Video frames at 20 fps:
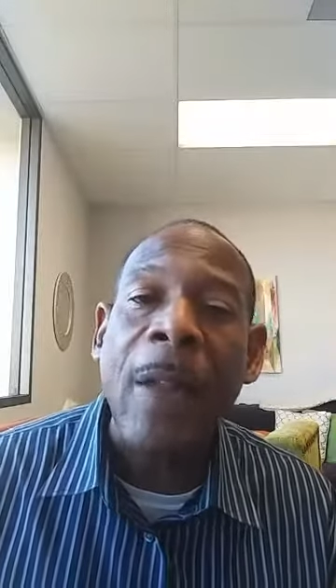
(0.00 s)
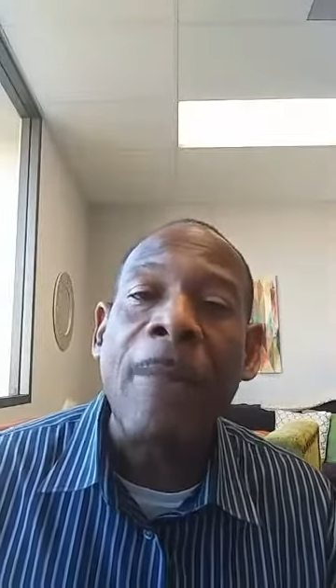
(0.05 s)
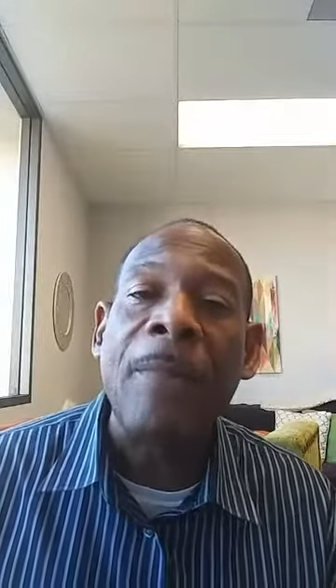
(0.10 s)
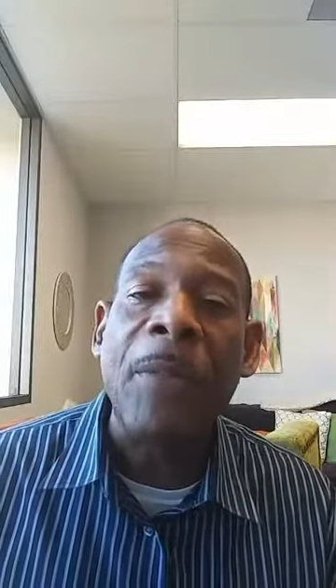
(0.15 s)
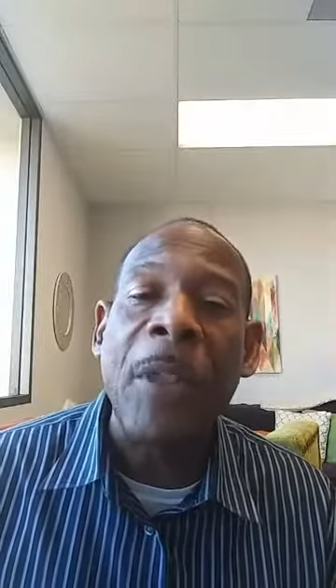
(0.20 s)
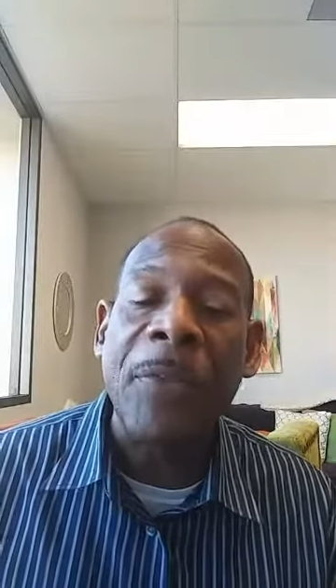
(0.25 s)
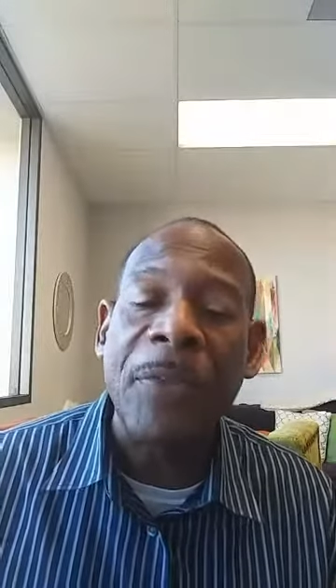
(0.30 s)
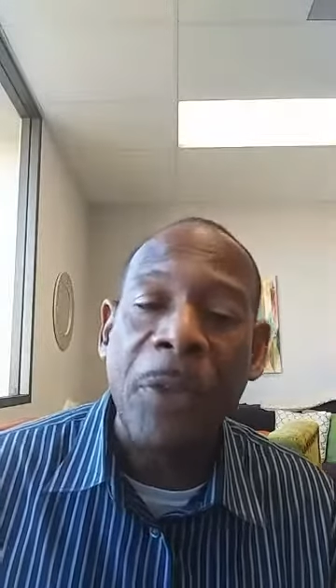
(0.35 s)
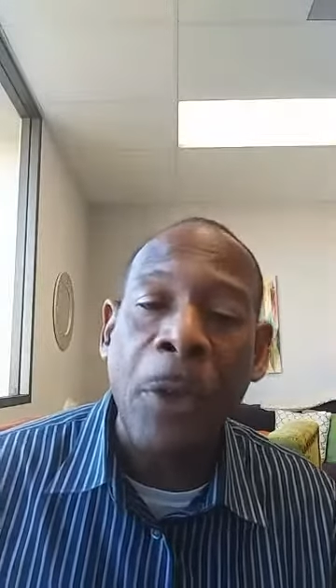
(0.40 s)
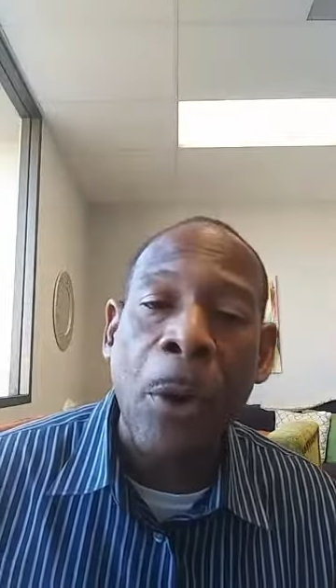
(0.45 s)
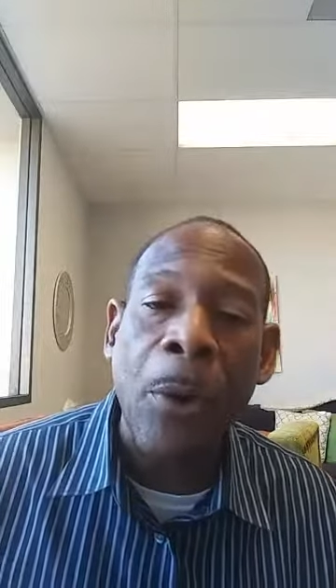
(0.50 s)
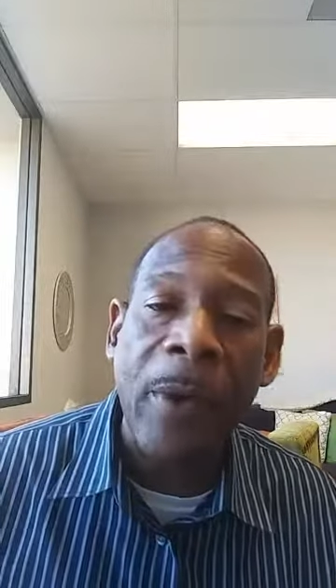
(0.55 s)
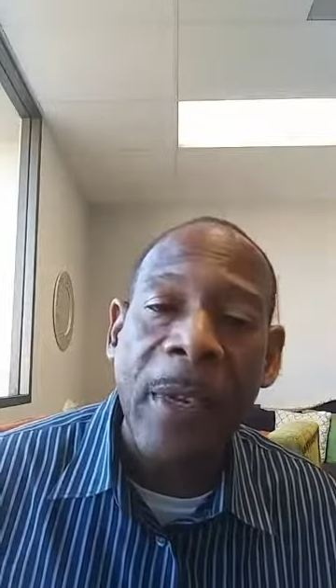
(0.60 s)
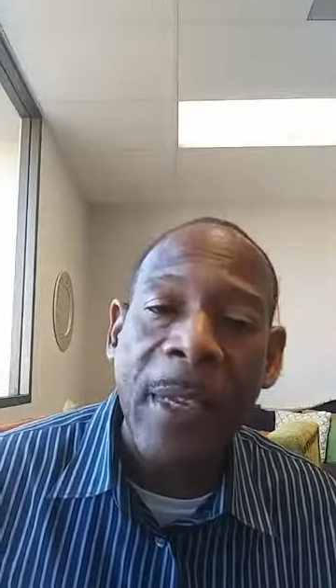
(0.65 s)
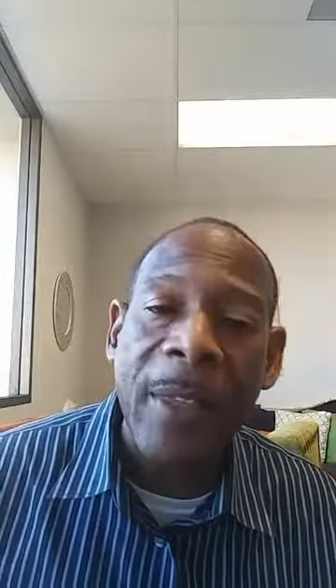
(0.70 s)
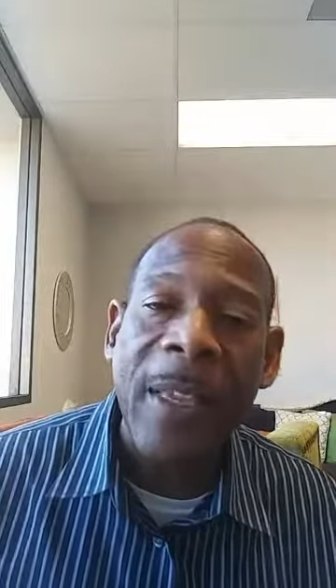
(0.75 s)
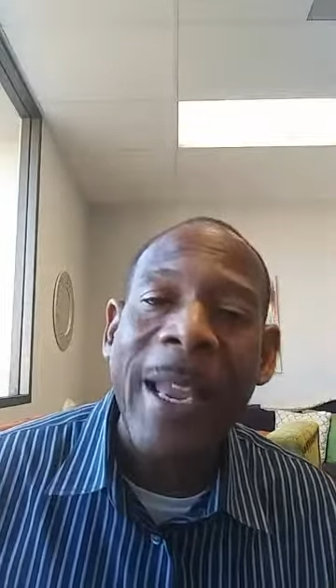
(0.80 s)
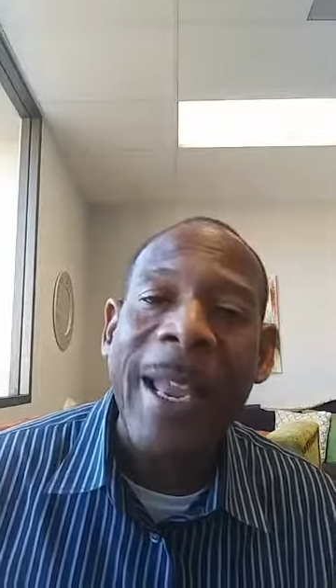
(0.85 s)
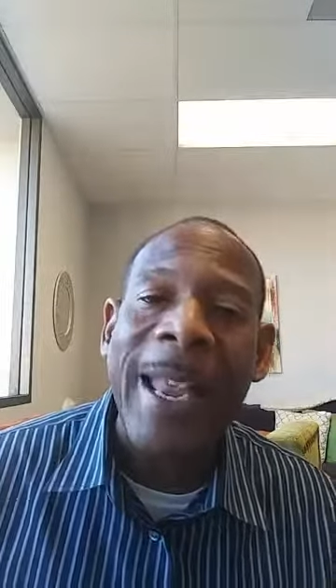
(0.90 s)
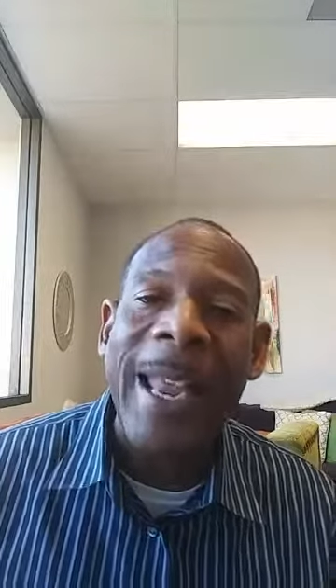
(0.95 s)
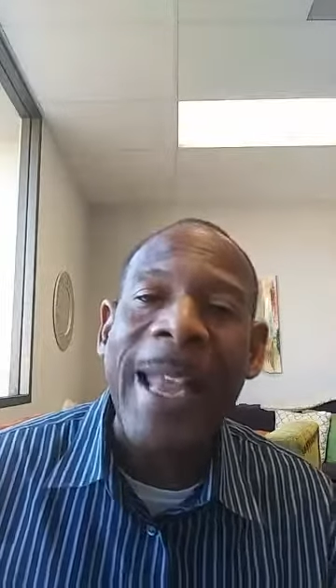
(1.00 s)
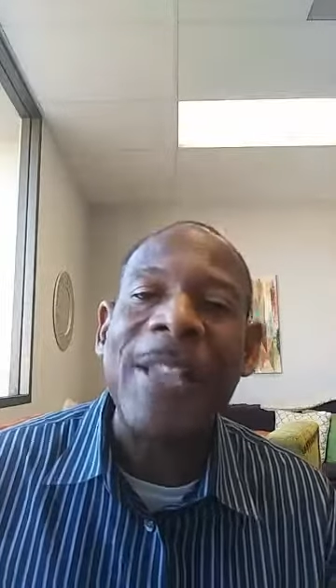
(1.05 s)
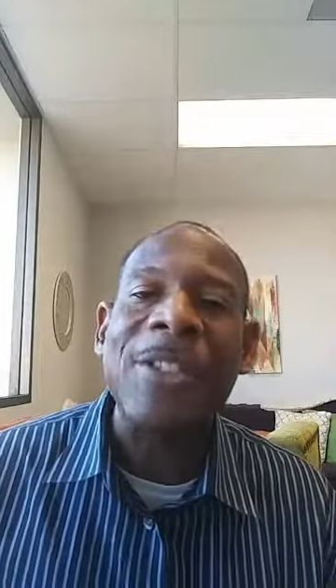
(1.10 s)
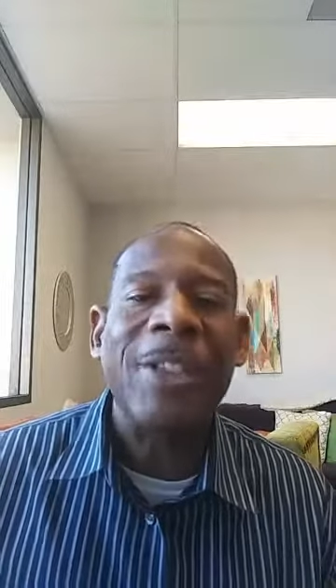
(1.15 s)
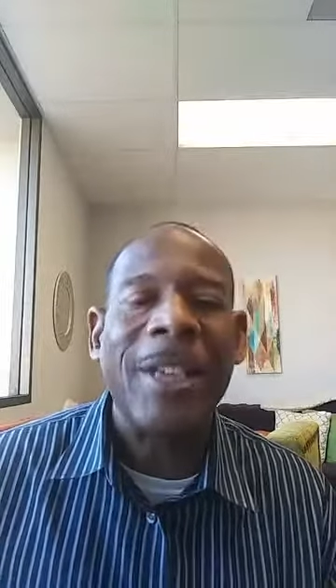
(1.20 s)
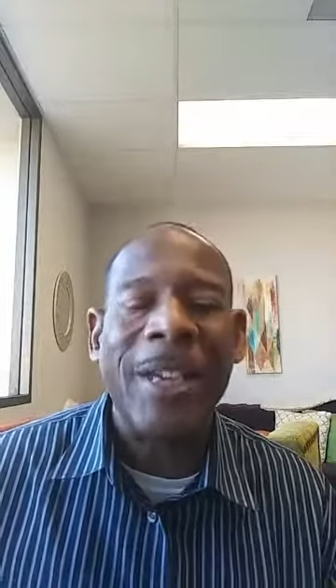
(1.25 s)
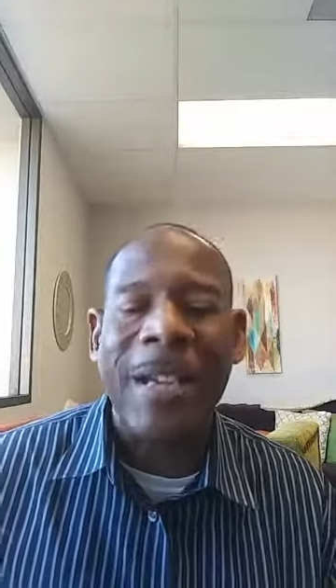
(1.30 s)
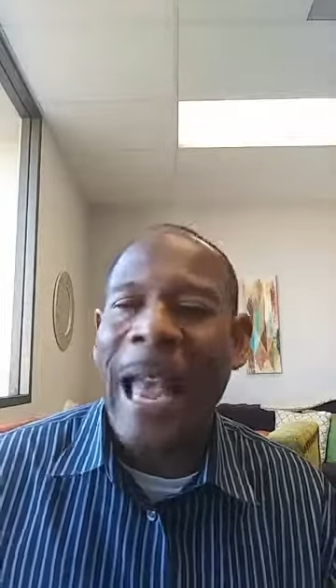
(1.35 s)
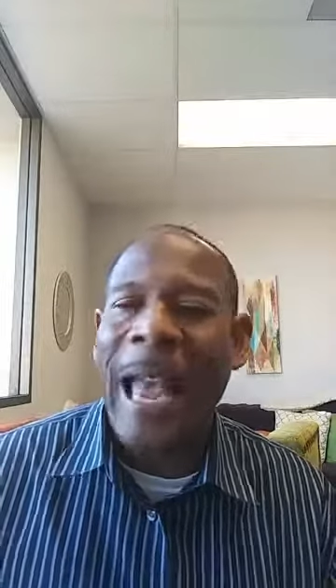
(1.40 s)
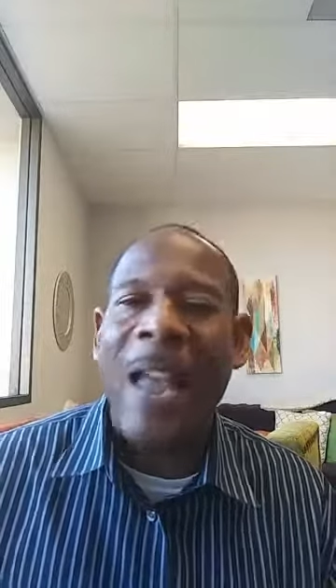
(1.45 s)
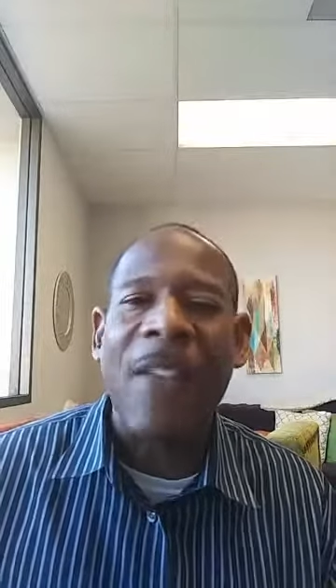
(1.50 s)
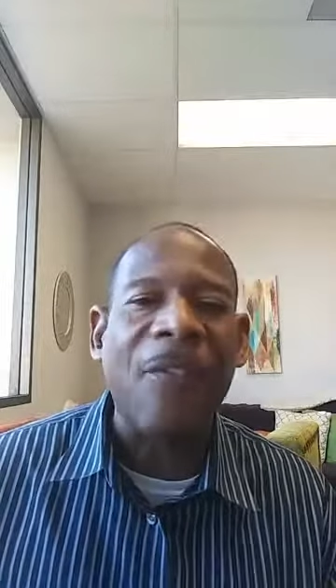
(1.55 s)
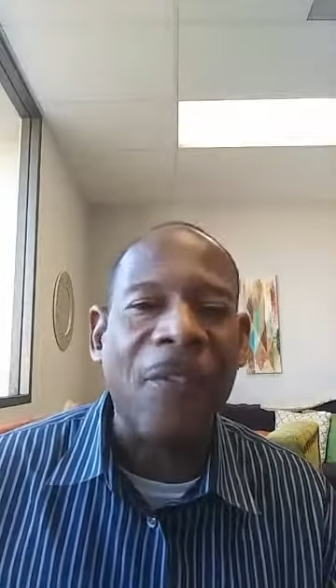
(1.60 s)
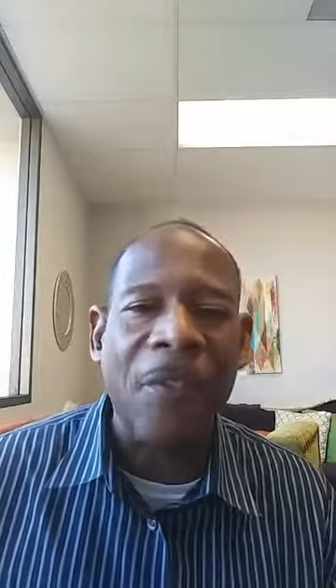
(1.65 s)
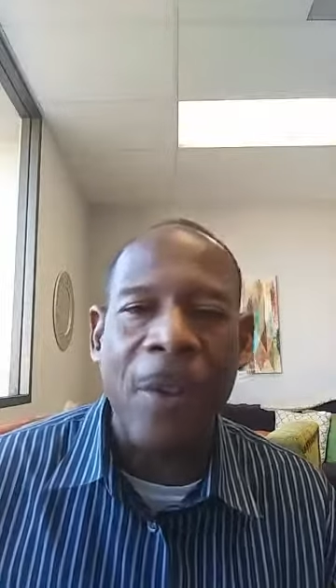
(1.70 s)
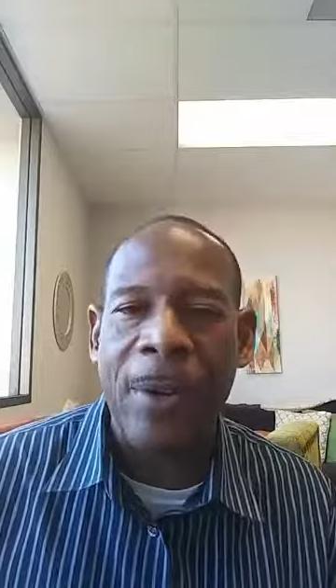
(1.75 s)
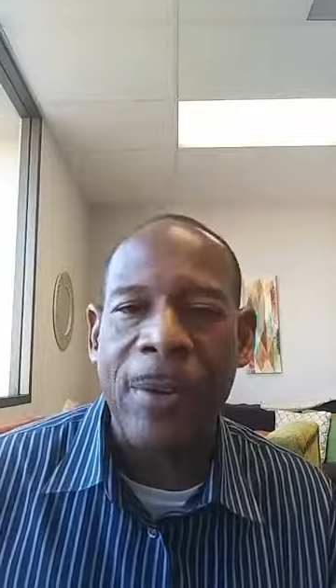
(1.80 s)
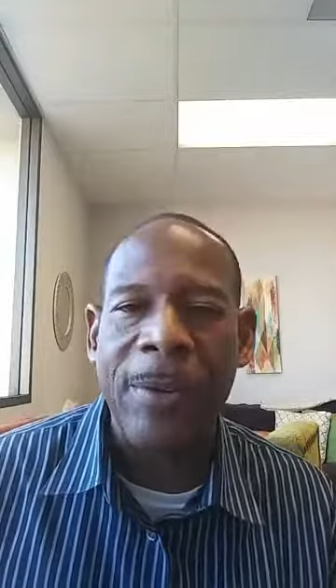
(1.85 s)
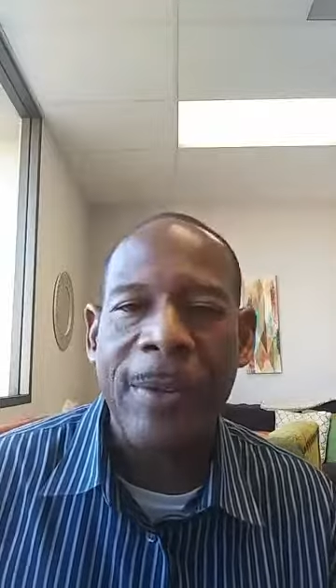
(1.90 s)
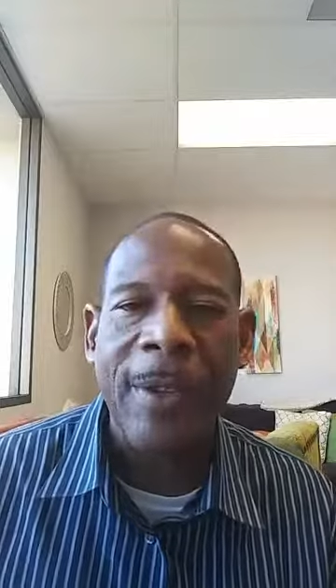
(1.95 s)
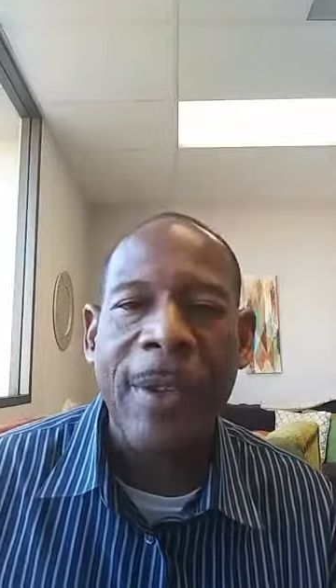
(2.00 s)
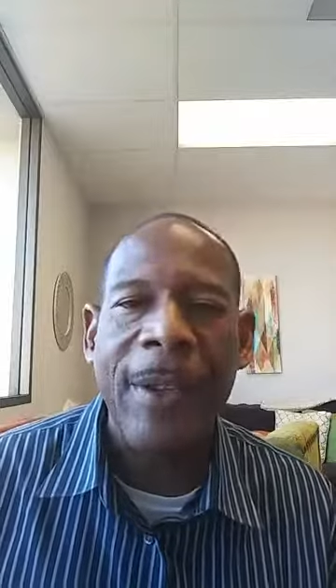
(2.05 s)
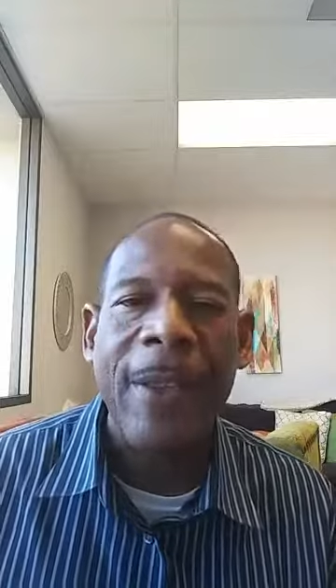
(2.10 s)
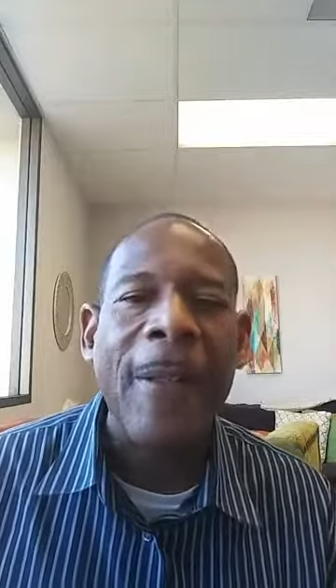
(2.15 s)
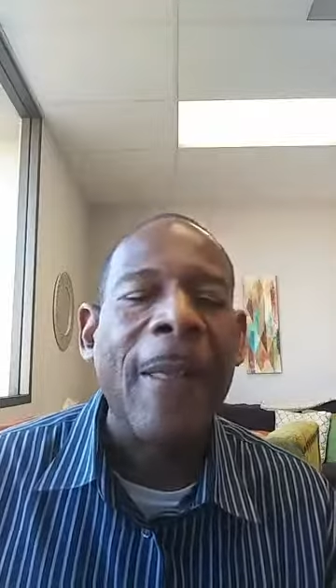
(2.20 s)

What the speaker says: the 30th, and July 1st.